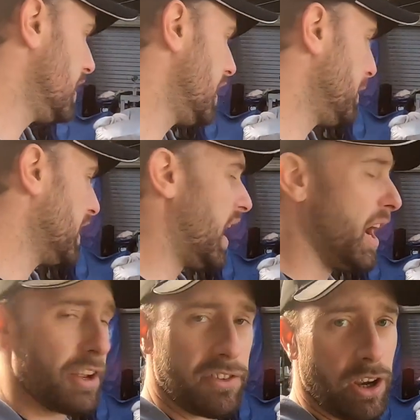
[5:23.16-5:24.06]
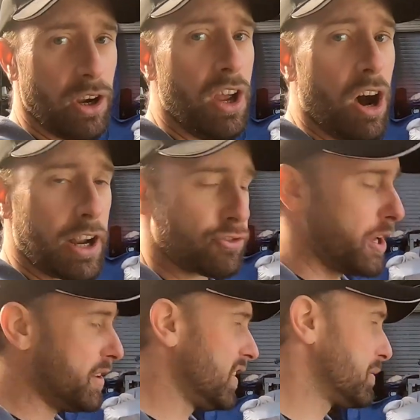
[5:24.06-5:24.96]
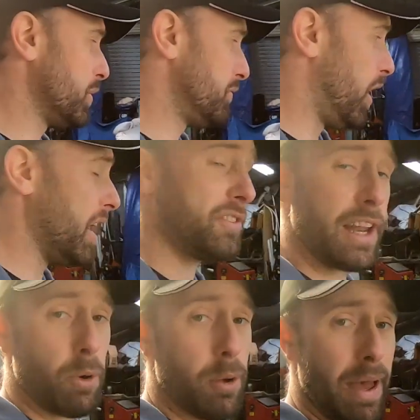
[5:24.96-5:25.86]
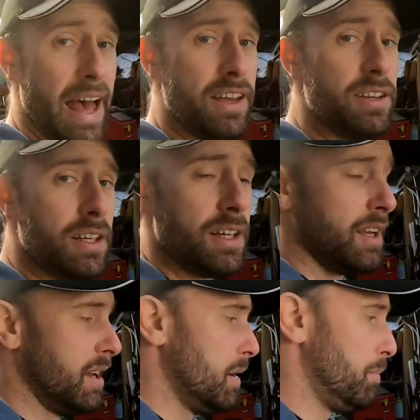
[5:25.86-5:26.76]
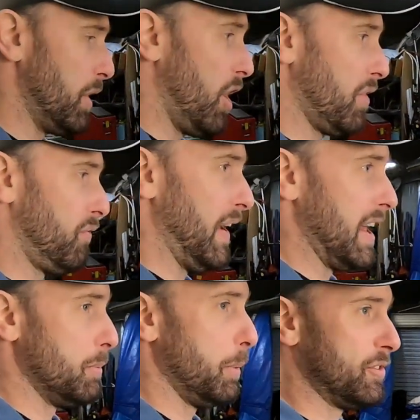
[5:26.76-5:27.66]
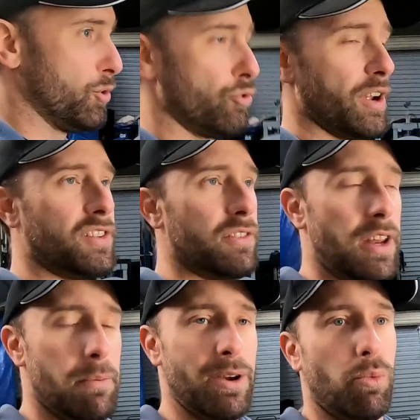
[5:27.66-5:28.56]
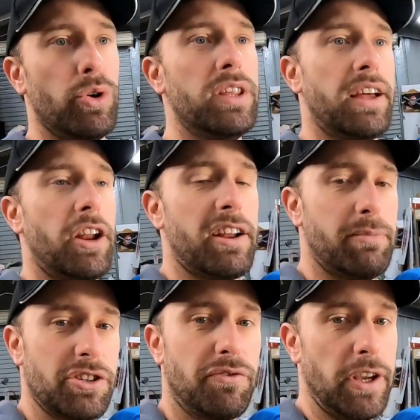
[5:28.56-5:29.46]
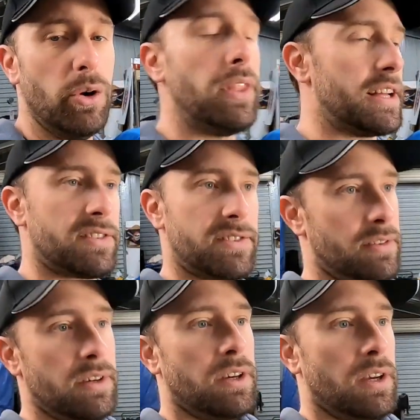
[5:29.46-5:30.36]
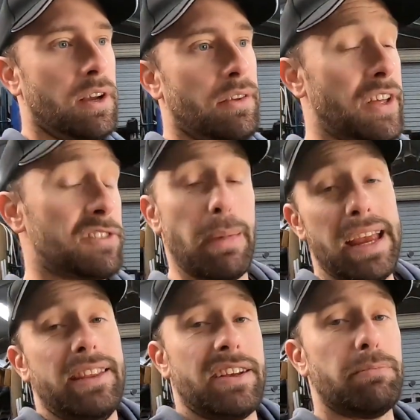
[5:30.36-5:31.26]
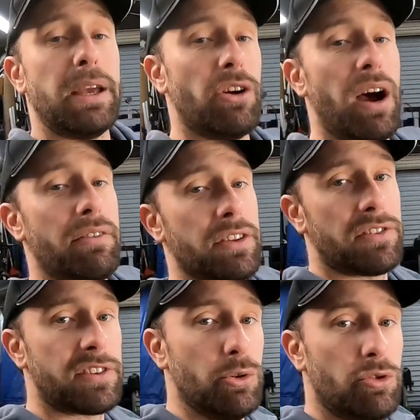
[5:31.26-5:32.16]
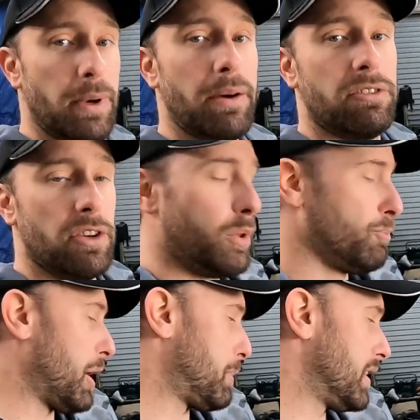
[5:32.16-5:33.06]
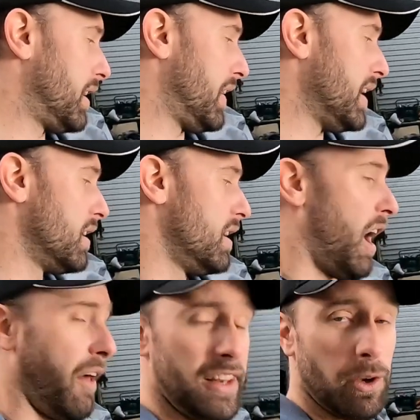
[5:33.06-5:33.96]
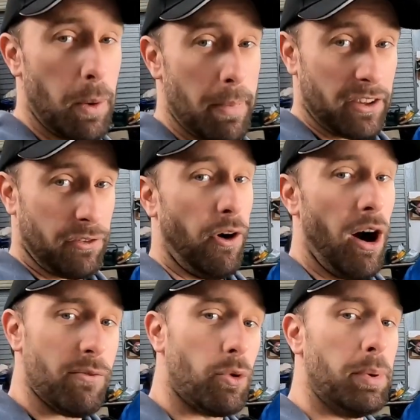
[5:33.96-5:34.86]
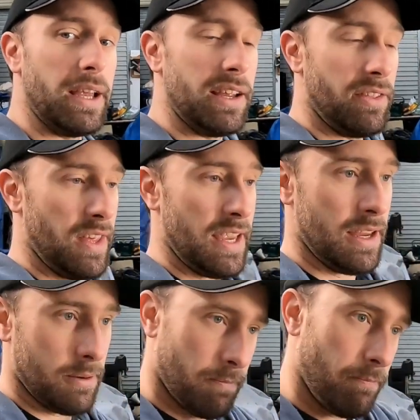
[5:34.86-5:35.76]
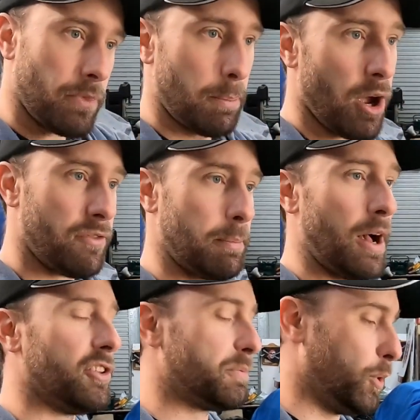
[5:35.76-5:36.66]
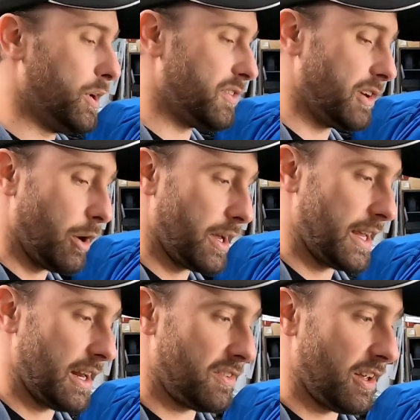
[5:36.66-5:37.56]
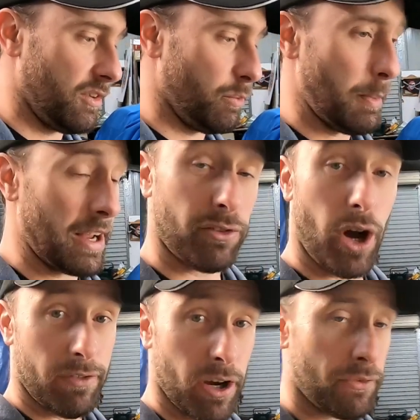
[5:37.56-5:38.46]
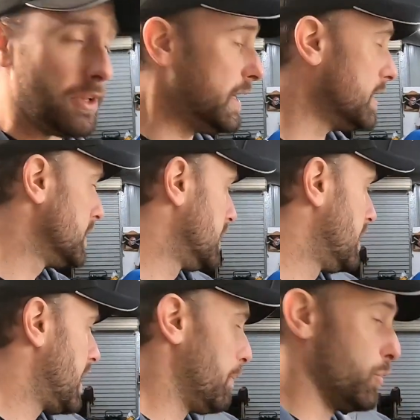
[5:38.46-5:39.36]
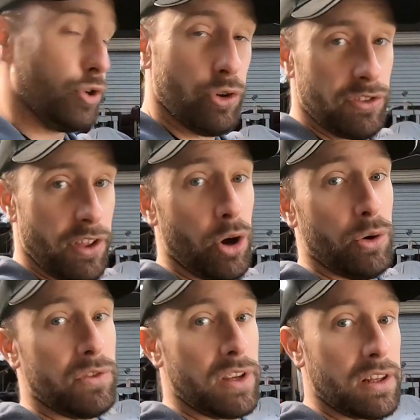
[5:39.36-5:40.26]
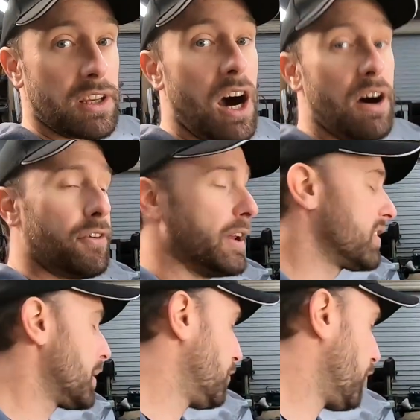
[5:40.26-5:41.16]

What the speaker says: harder. So I tried the 6.5s and they weren't bad, but I found them a bit too aggressive and they're a bit woody. They don't have much feel. That's me. That's me not having the skill to be able to deal with a brake pad like that. I think the WinMax 5 will be the perfect balance point. So I'm going to get a set of WinMax 5 hopefully, and we'll use those in the car for the next couple of